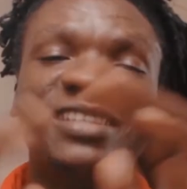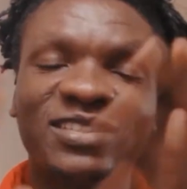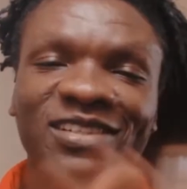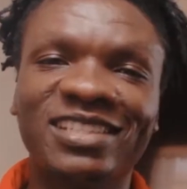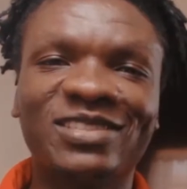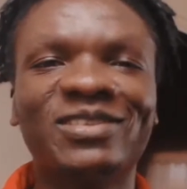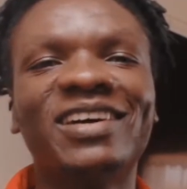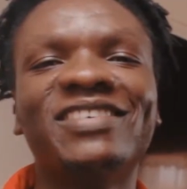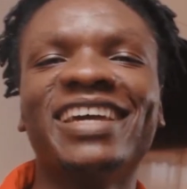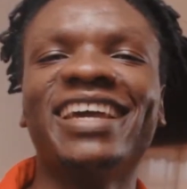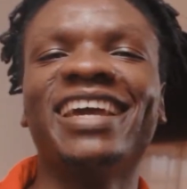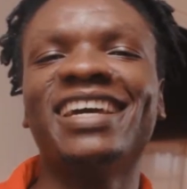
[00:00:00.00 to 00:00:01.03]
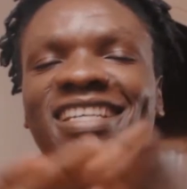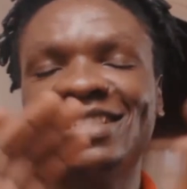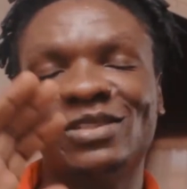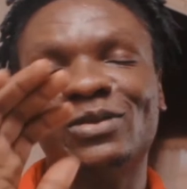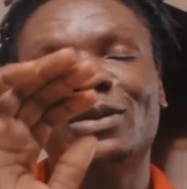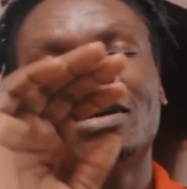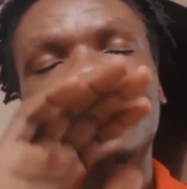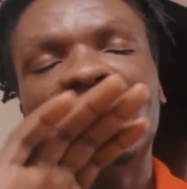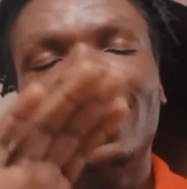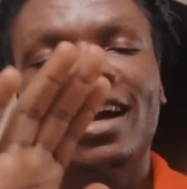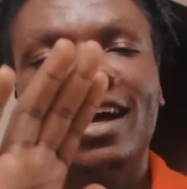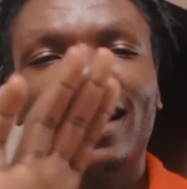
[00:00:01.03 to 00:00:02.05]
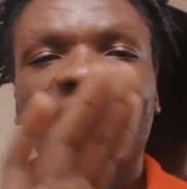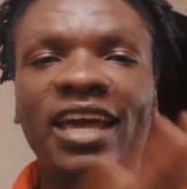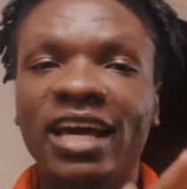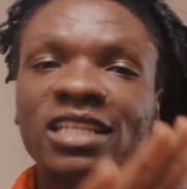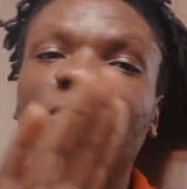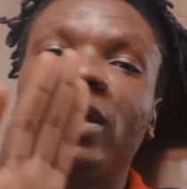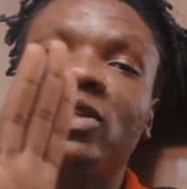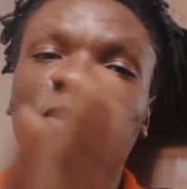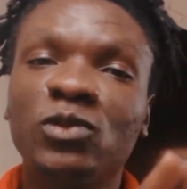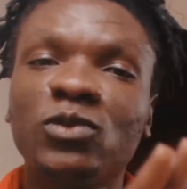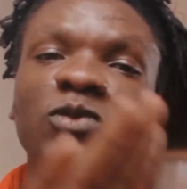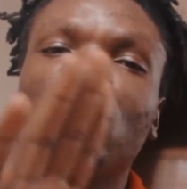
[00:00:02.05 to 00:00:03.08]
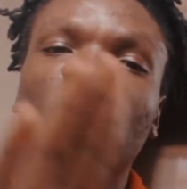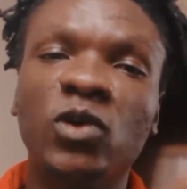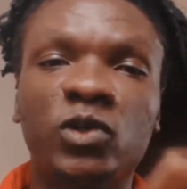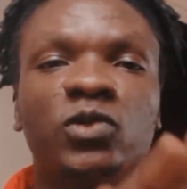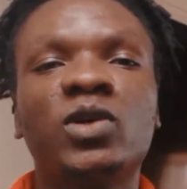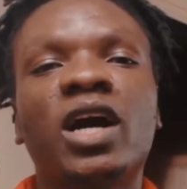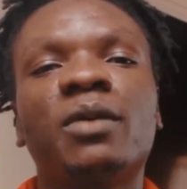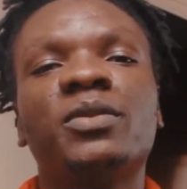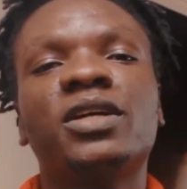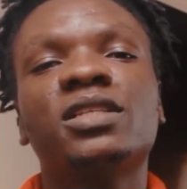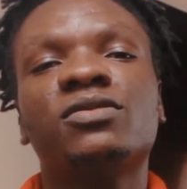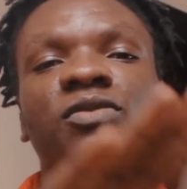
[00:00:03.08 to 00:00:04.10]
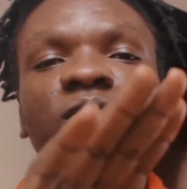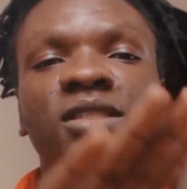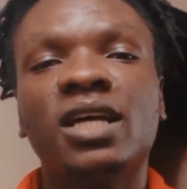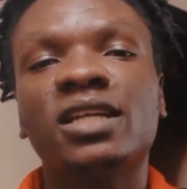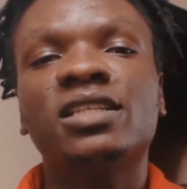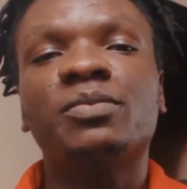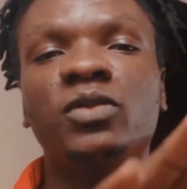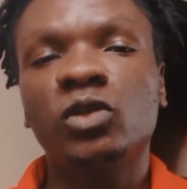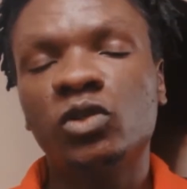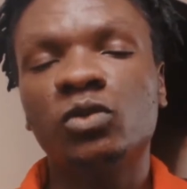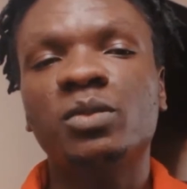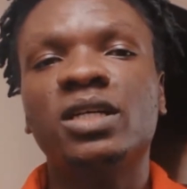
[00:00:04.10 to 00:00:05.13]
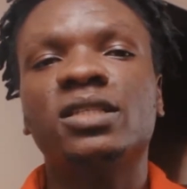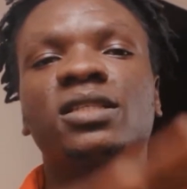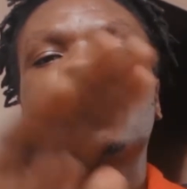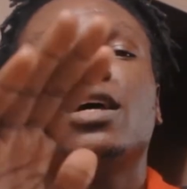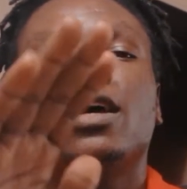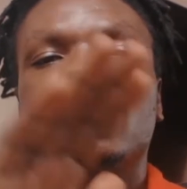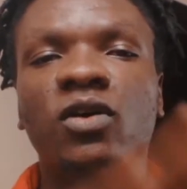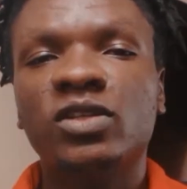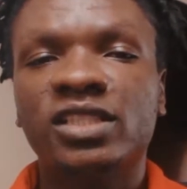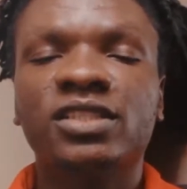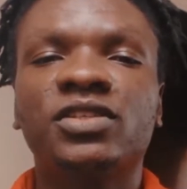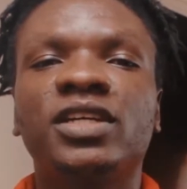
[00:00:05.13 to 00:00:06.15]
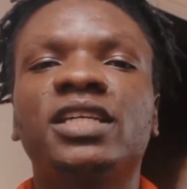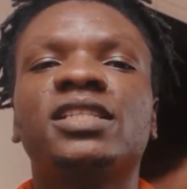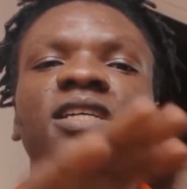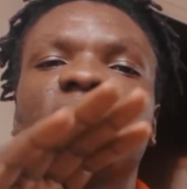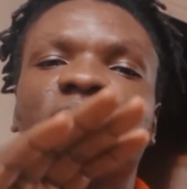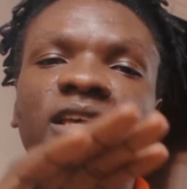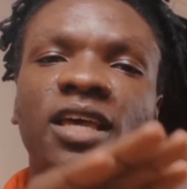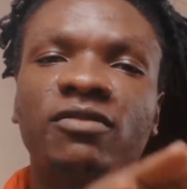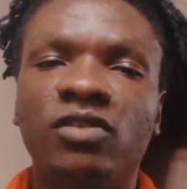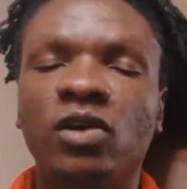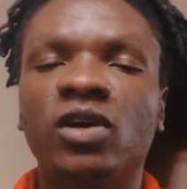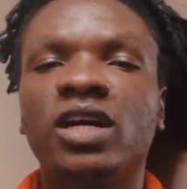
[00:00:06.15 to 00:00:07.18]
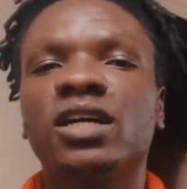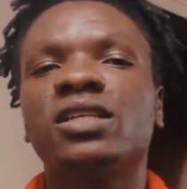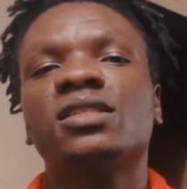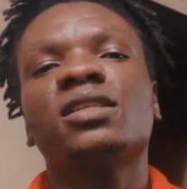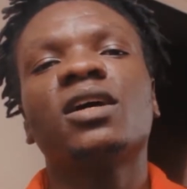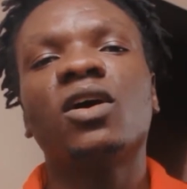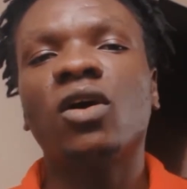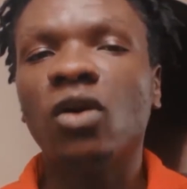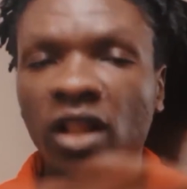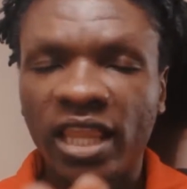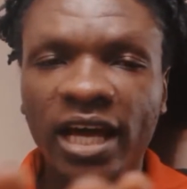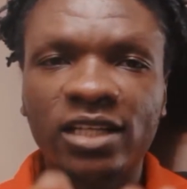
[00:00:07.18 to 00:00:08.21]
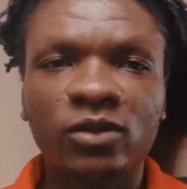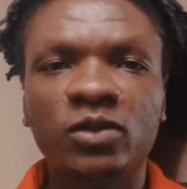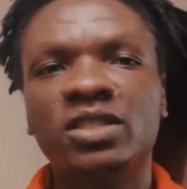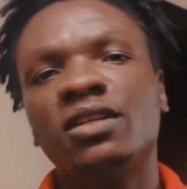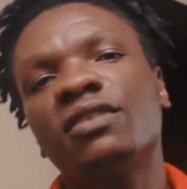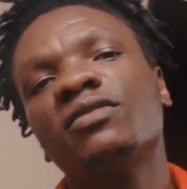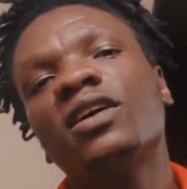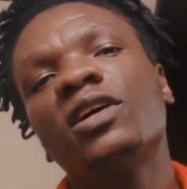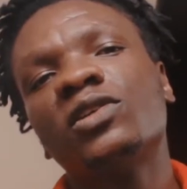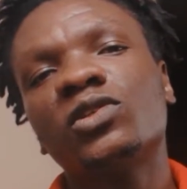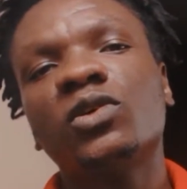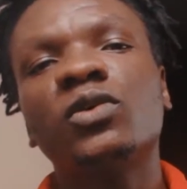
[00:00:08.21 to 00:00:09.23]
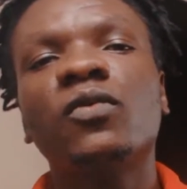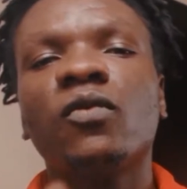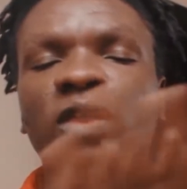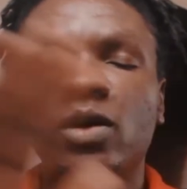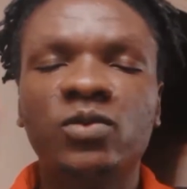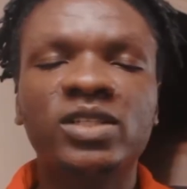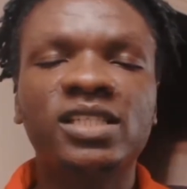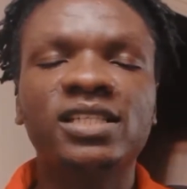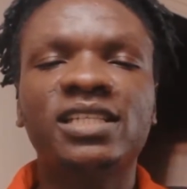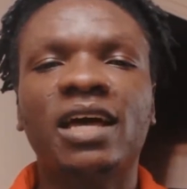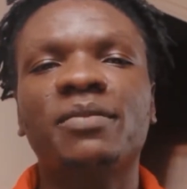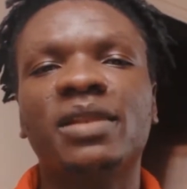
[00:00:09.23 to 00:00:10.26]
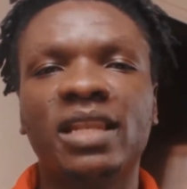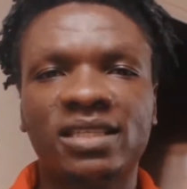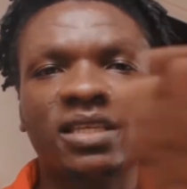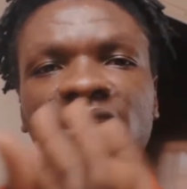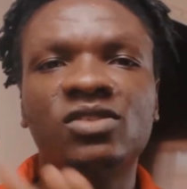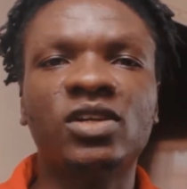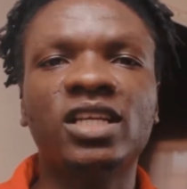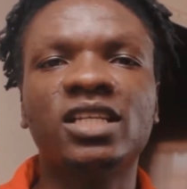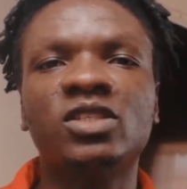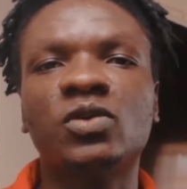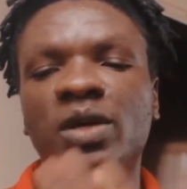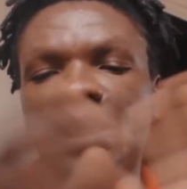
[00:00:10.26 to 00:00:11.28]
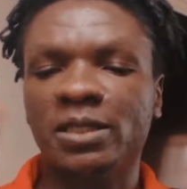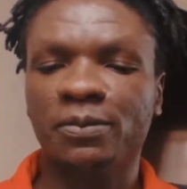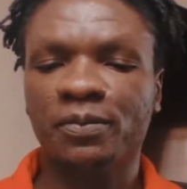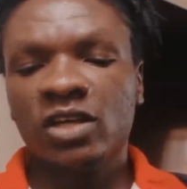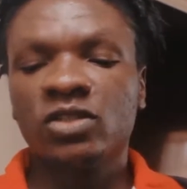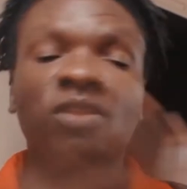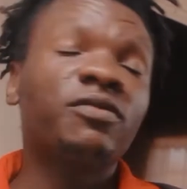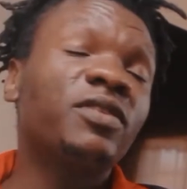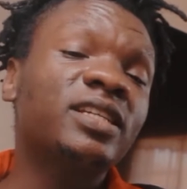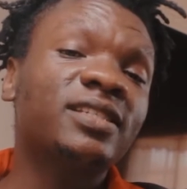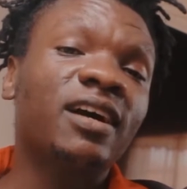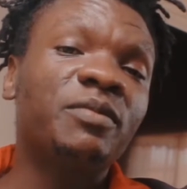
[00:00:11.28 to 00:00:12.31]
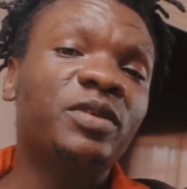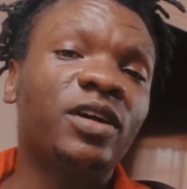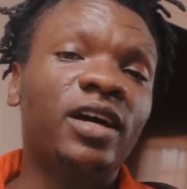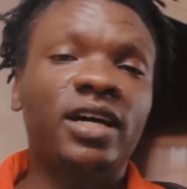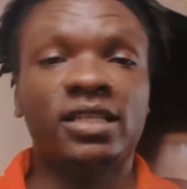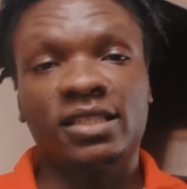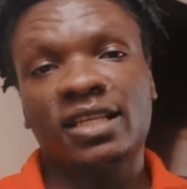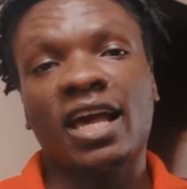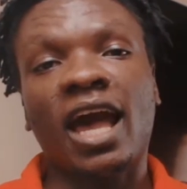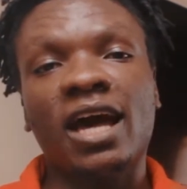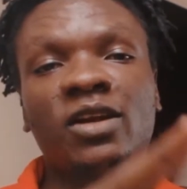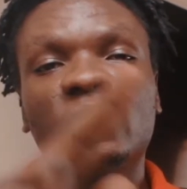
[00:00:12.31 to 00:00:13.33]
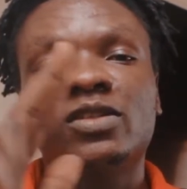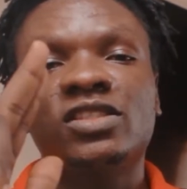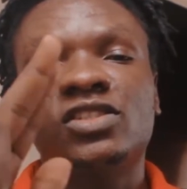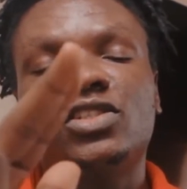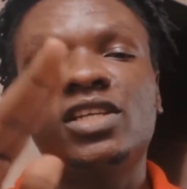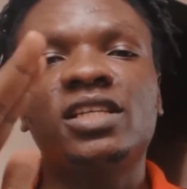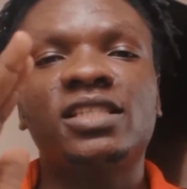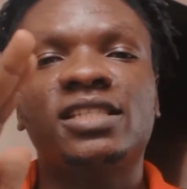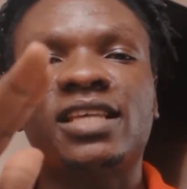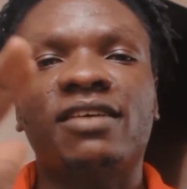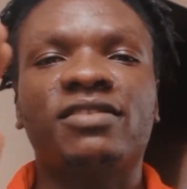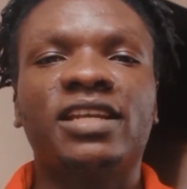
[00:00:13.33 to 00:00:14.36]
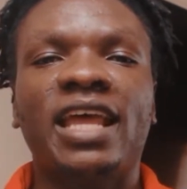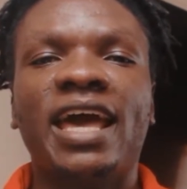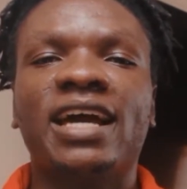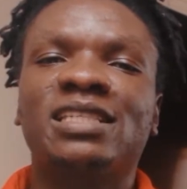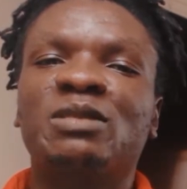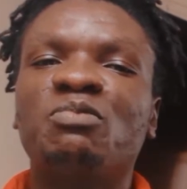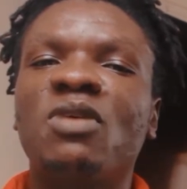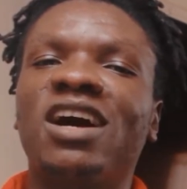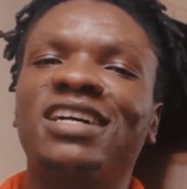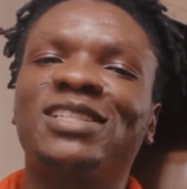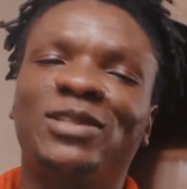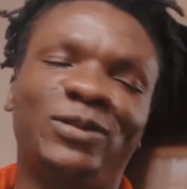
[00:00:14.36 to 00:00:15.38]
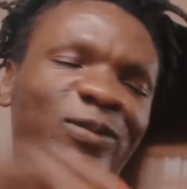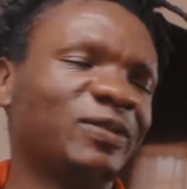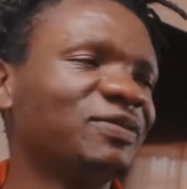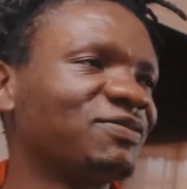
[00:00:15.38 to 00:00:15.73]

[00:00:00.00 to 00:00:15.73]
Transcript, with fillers: reason as to why we're here is to get my two go-to cameras for you startup YouTubers, content creators, vloggers, all that good stuff. So without wasting time, let's get straight into it. So the first camera is Canon G7X Mark II.